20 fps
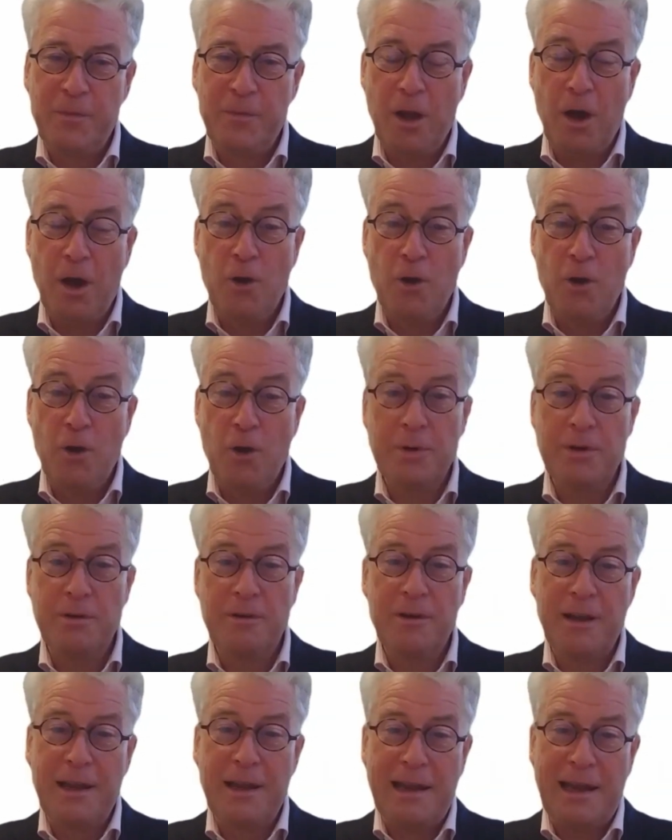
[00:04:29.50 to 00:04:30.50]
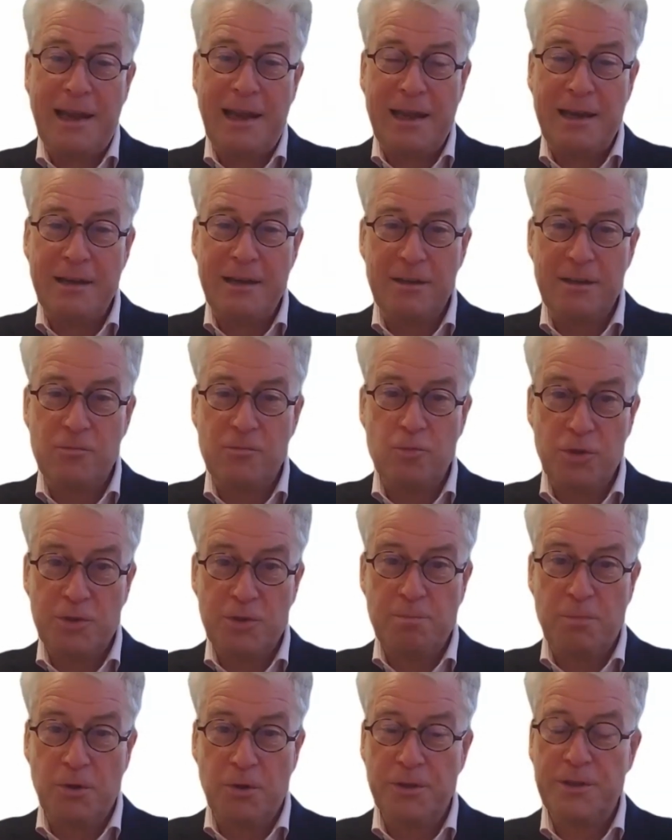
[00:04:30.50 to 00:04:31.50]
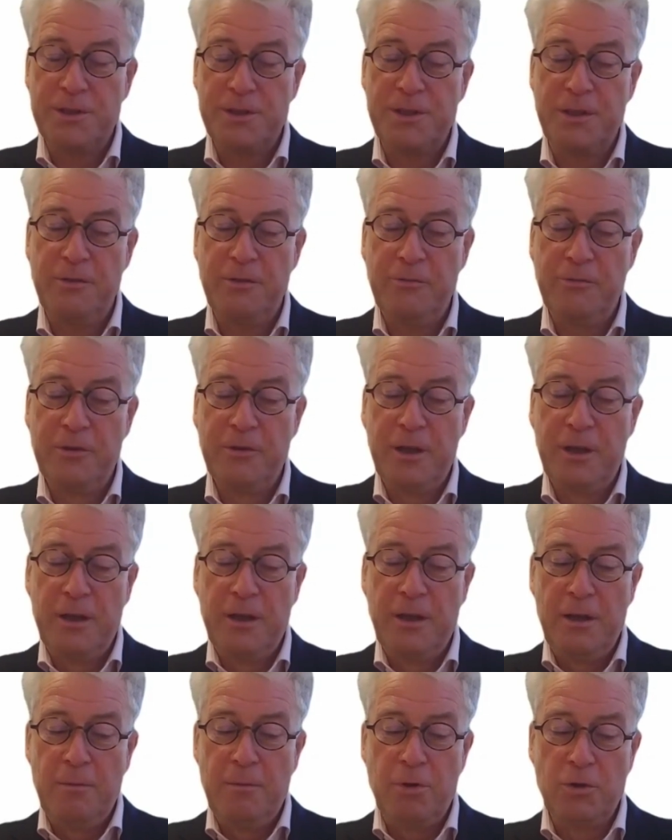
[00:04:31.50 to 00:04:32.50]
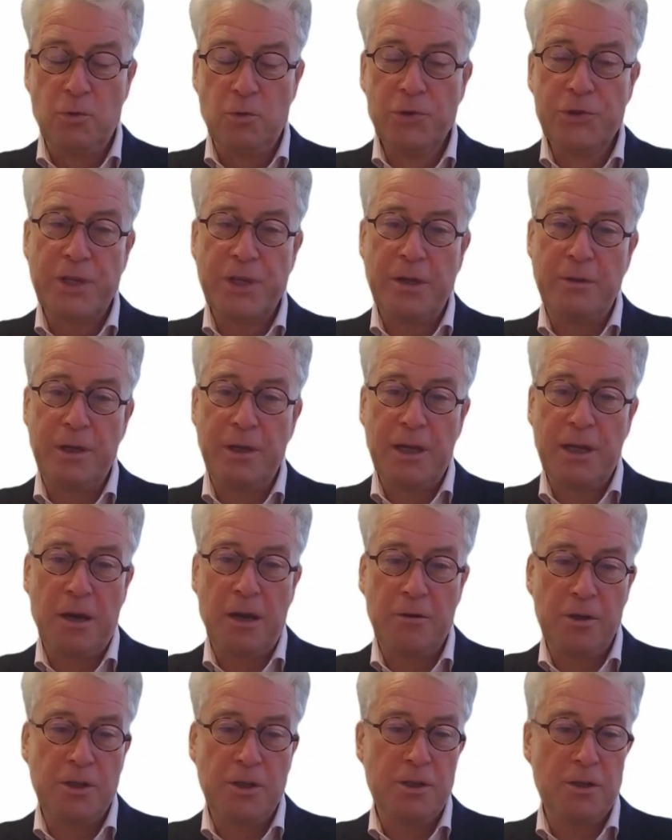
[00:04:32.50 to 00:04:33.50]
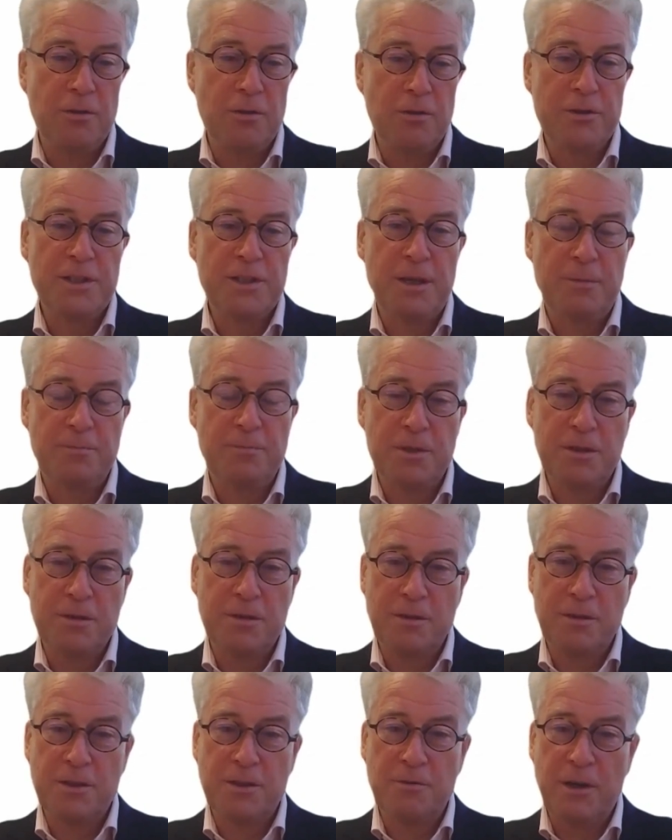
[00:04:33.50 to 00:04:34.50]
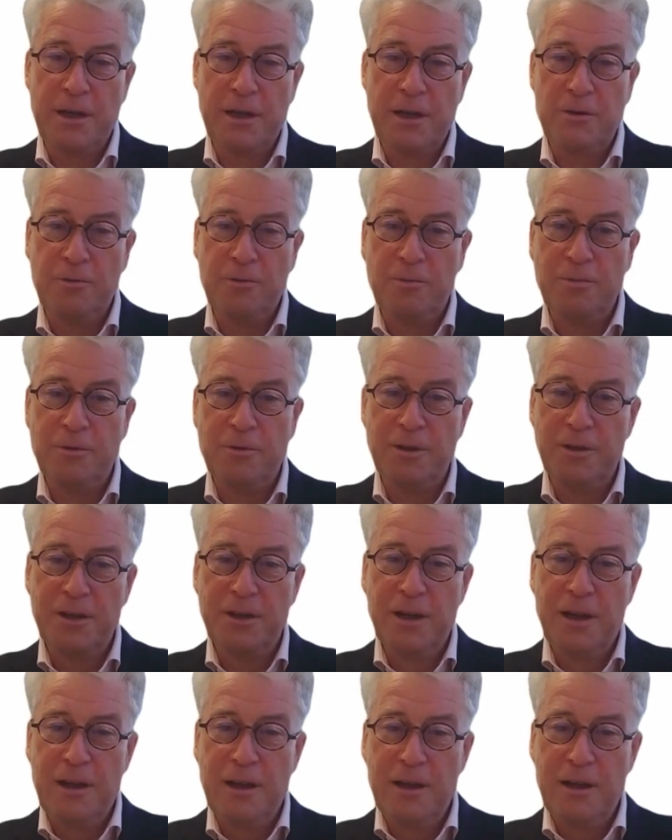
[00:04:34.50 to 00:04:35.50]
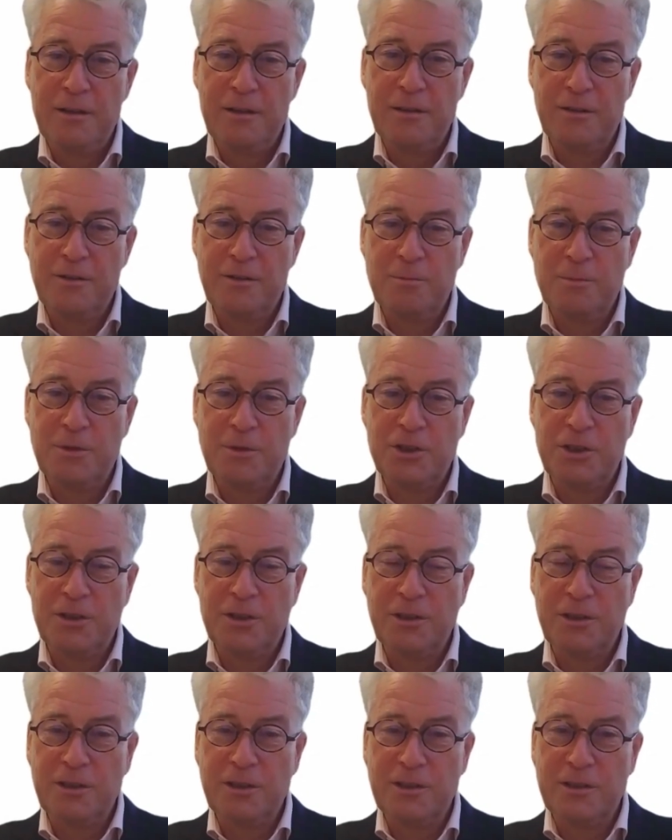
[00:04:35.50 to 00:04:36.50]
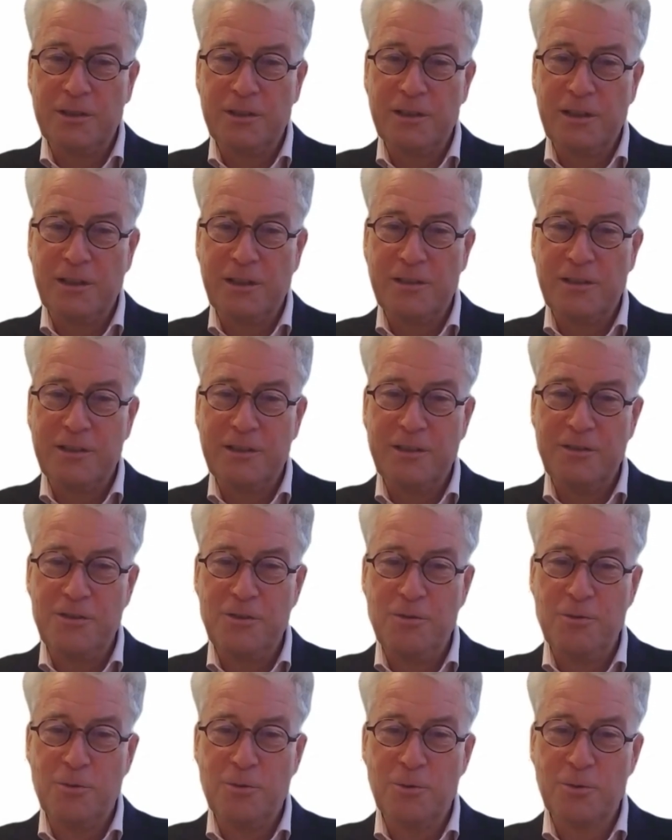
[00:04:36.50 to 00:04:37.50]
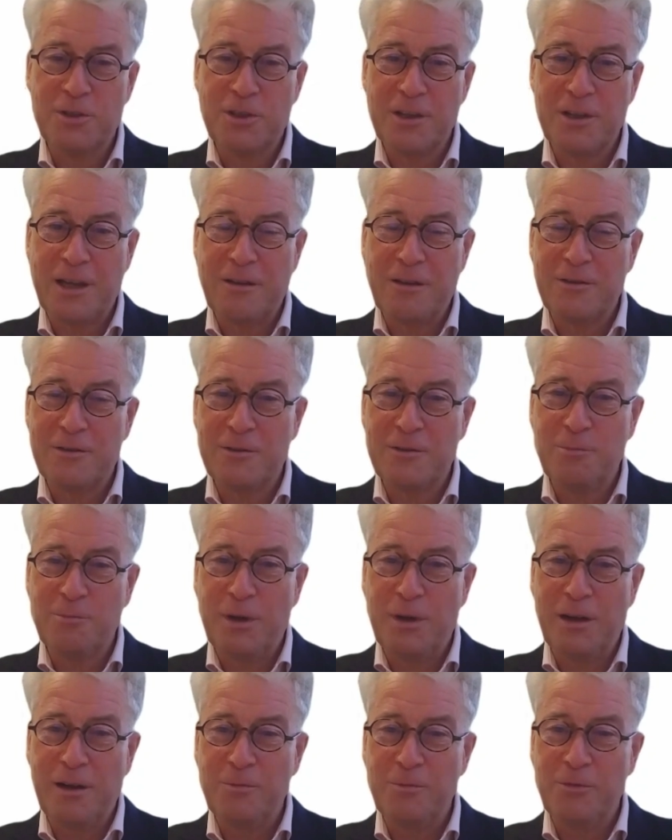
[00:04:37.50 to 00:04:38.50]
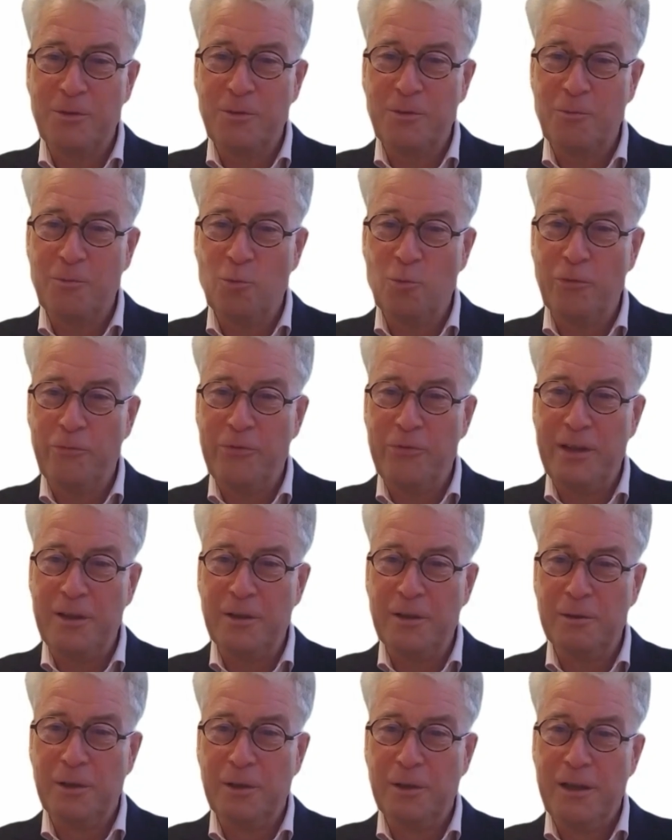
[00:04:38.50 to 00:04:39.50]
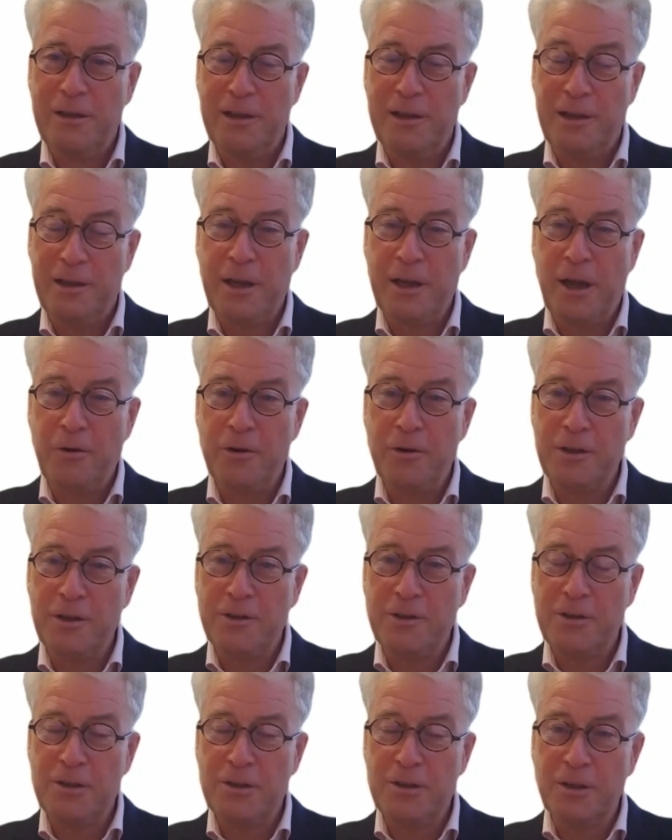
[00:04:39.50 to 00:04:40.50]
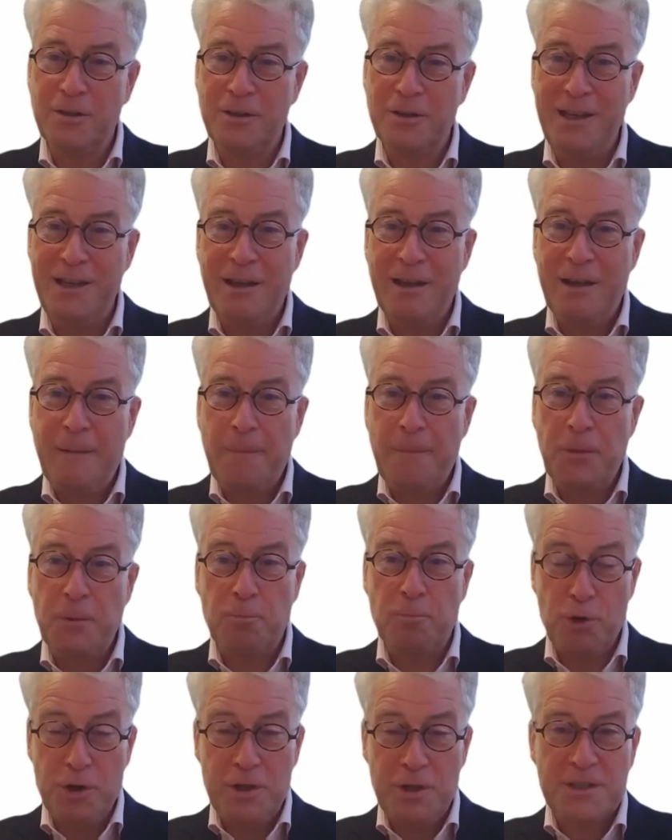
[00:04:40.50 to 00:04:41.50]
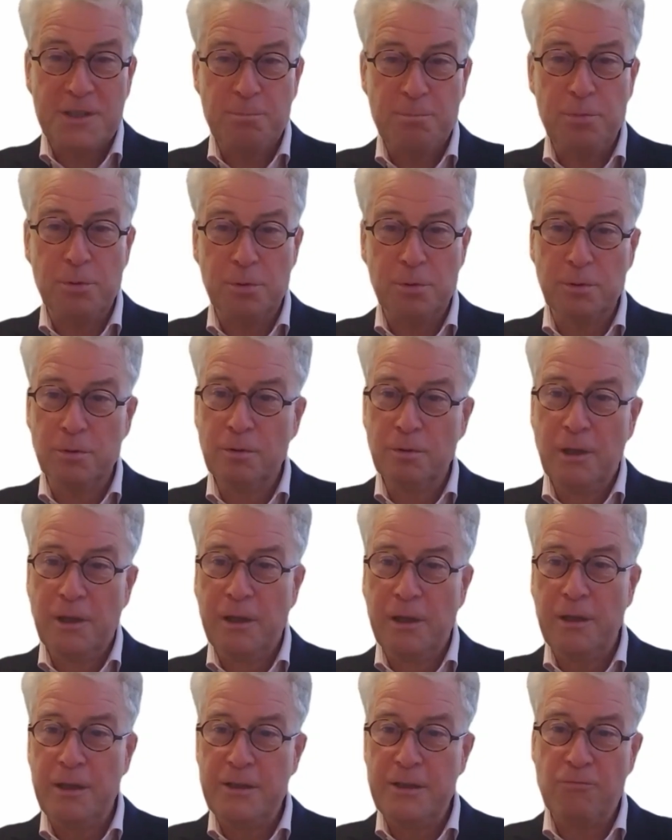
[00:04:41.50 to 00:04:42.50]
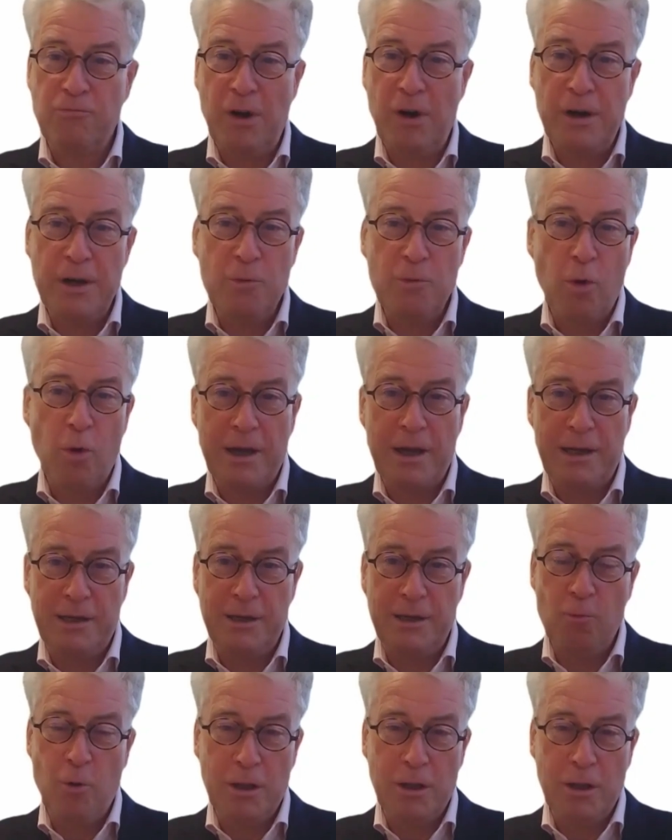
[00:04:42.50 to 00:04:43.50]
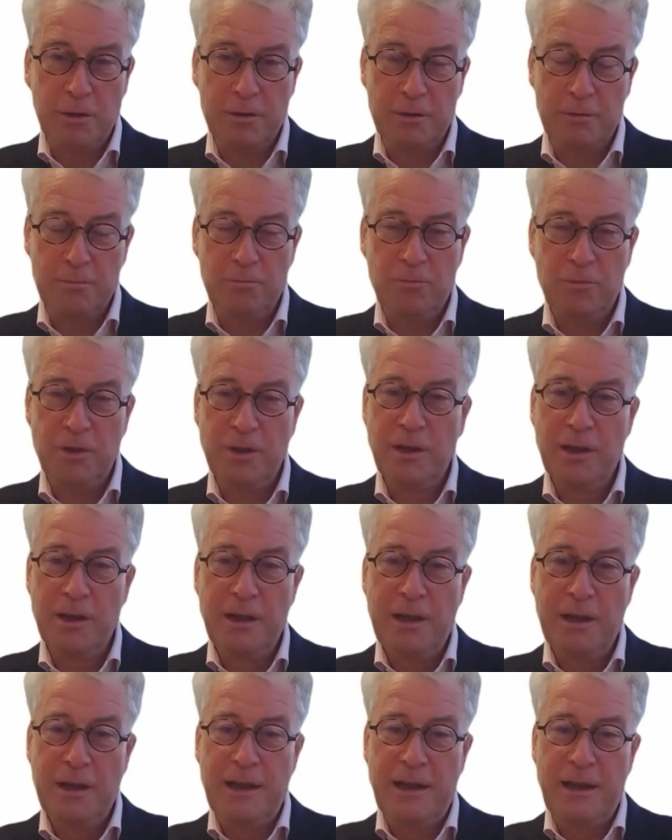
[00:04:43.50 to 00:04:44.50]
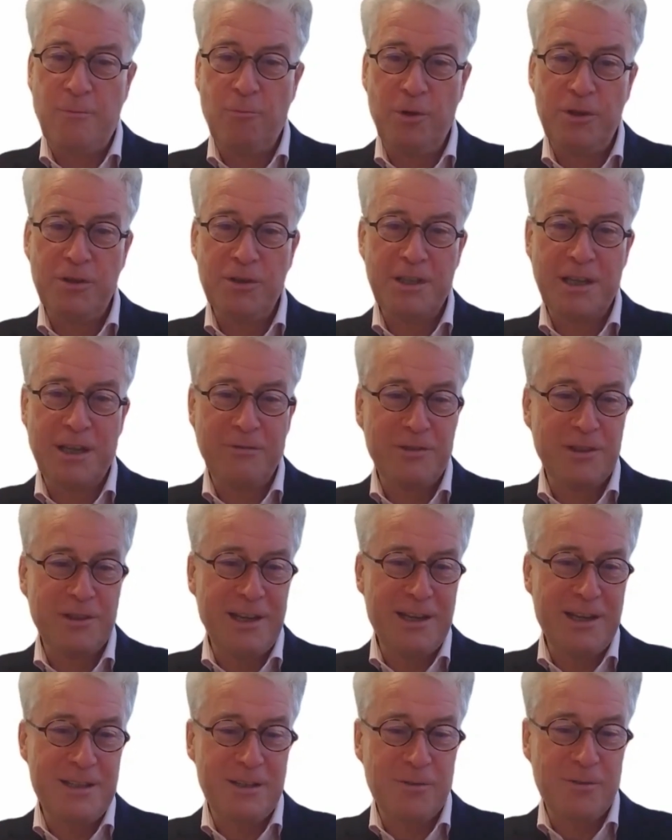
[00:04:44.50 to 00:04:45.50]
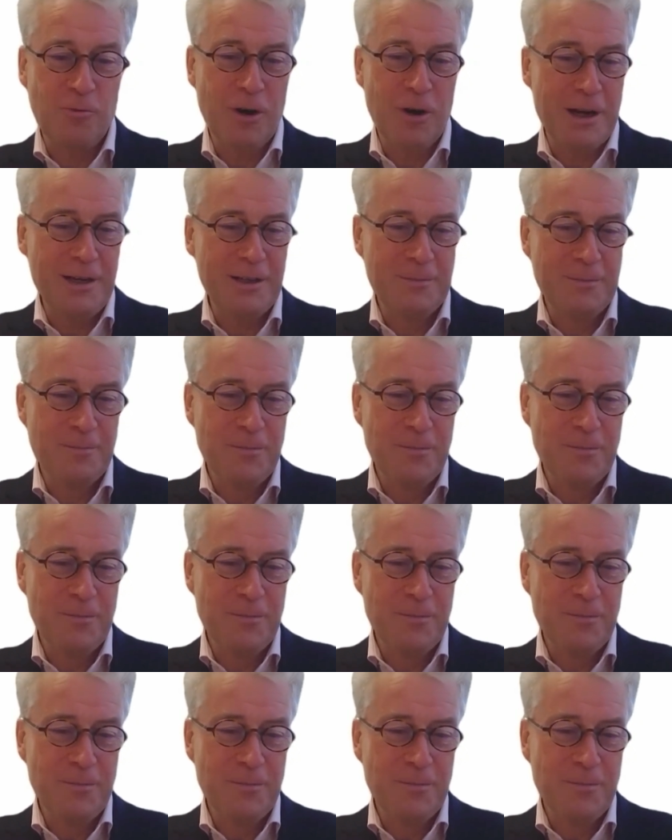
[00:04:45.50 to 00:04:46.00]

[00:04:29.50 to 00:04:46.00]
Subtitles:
open and responsive, but also encouraged on the substance. So I hope that the Commission and in due course the Council and Parliament will feel encouraged that the principle is very widely welcomed, and we just have to get it right.